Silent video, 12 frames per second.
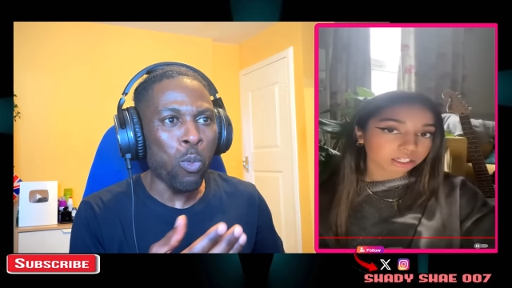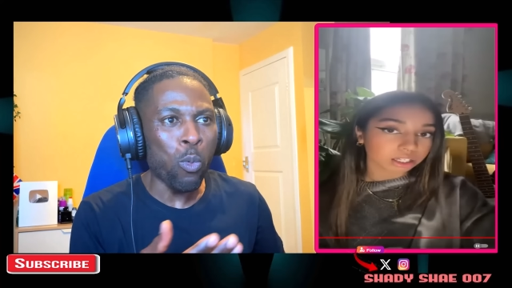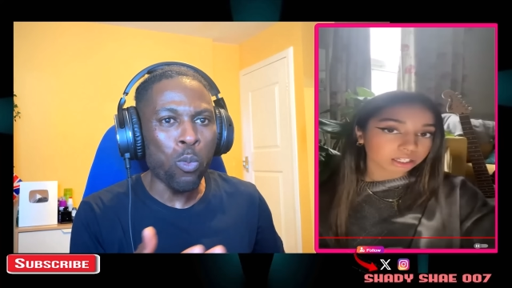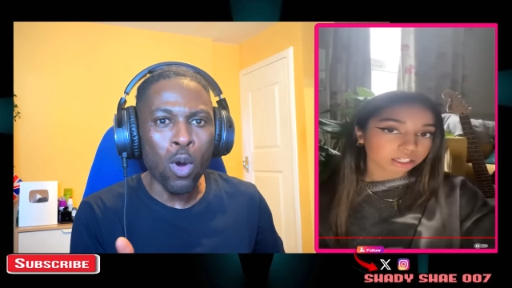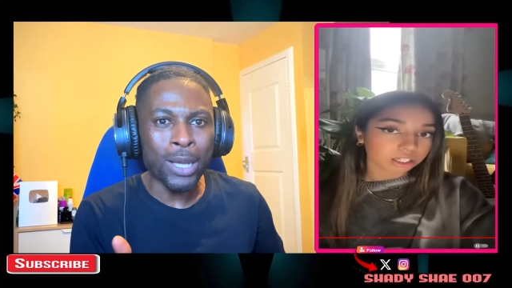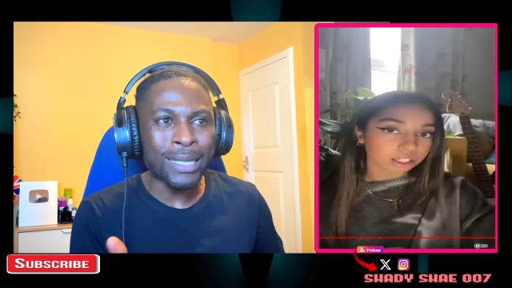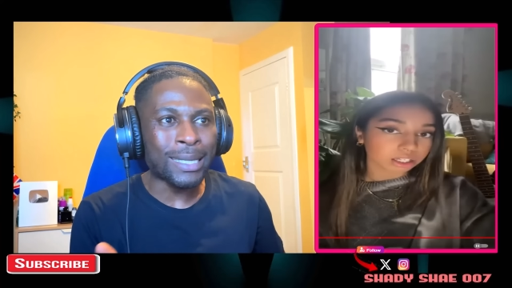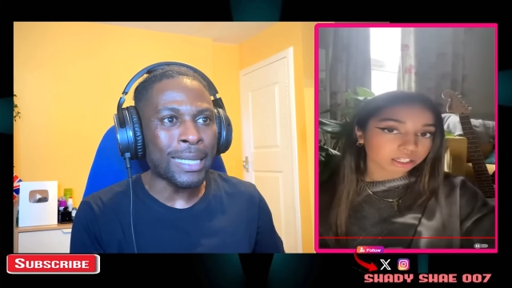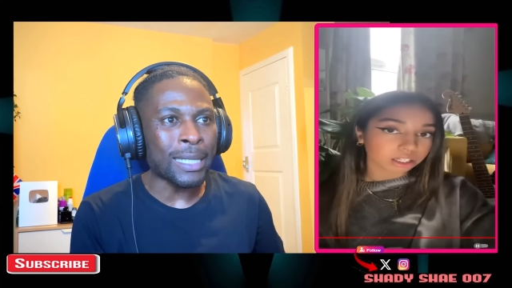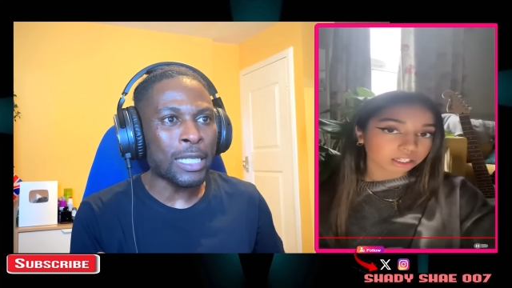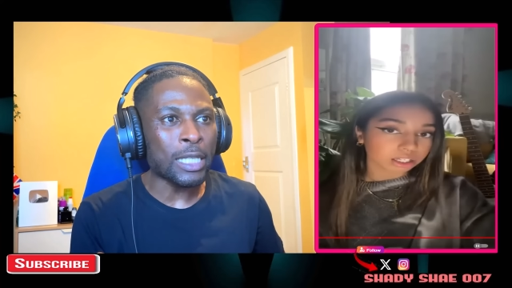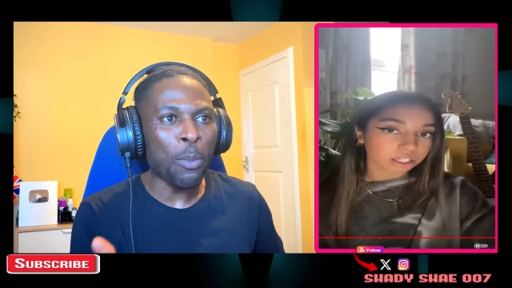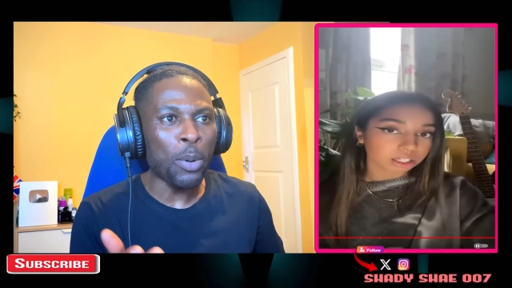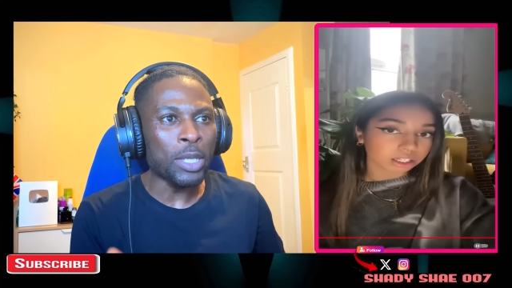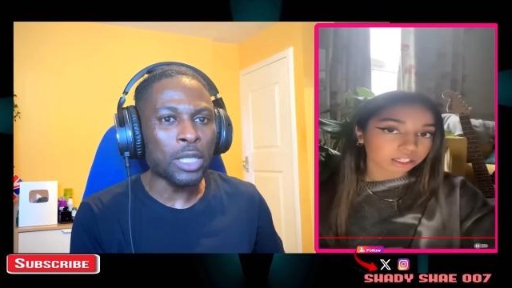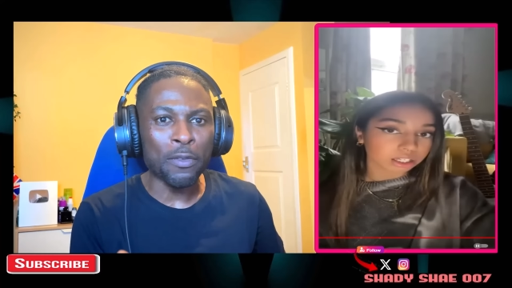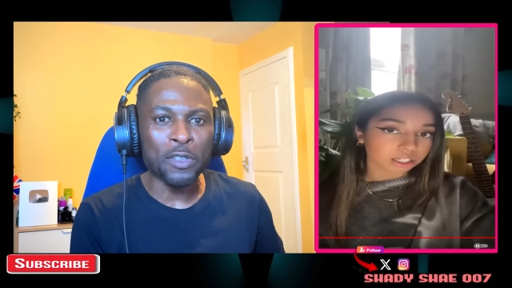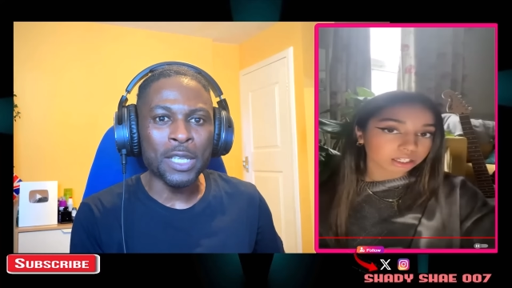Speaker 1: What is this? A police
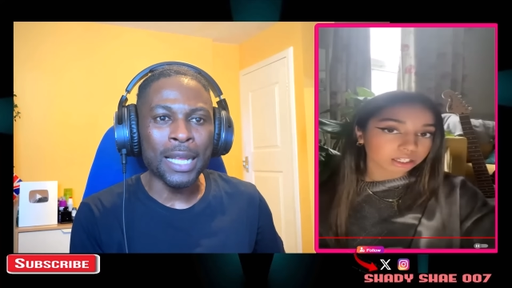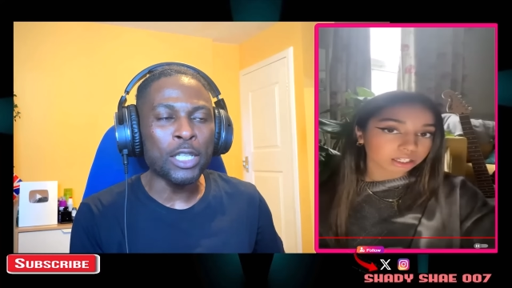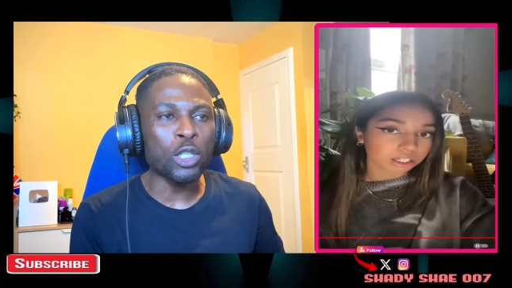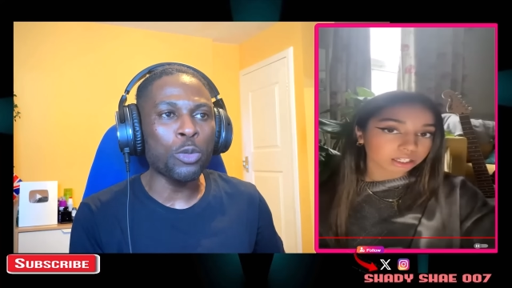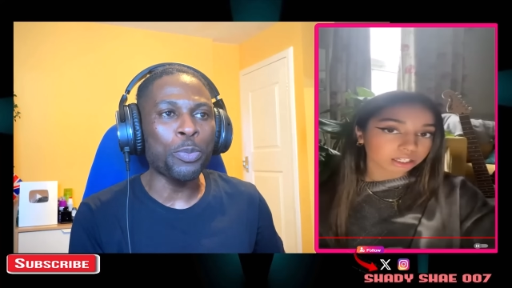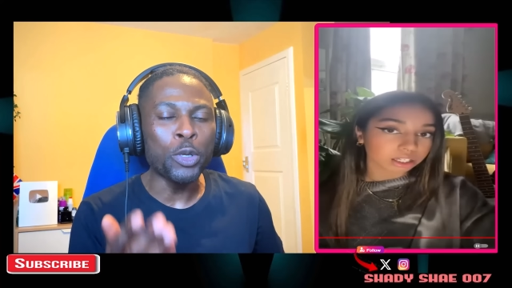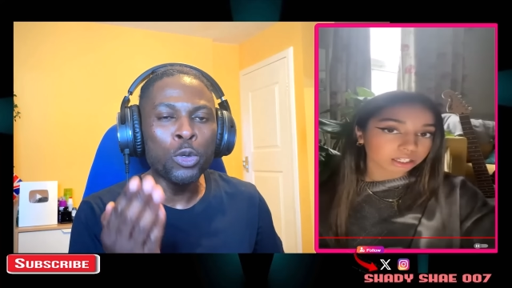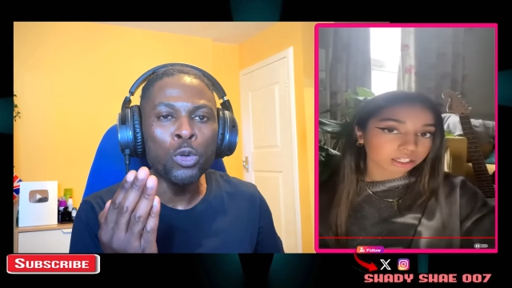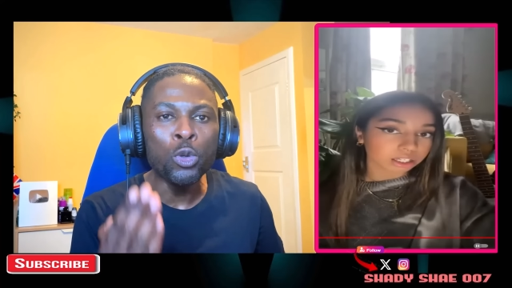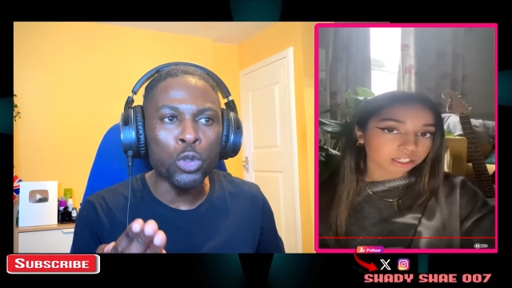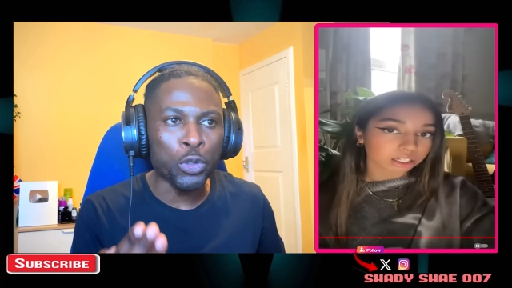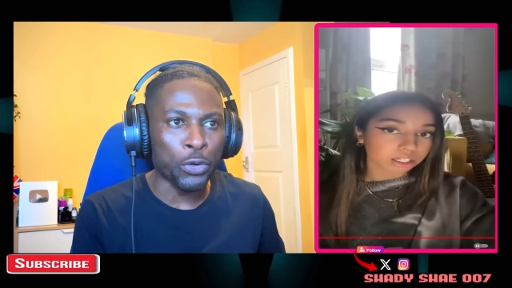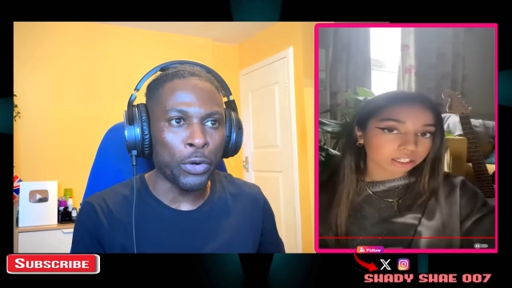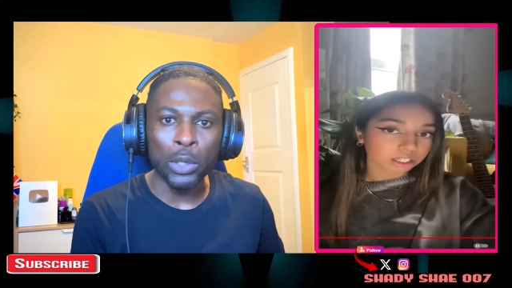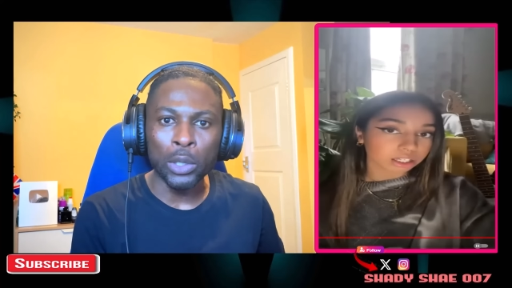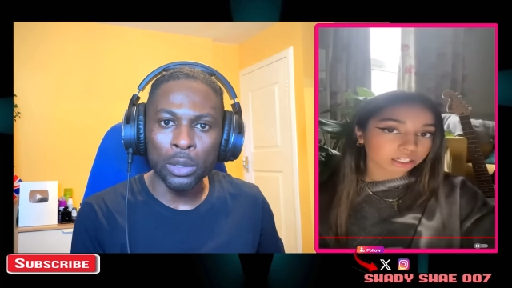officer needs to be neutral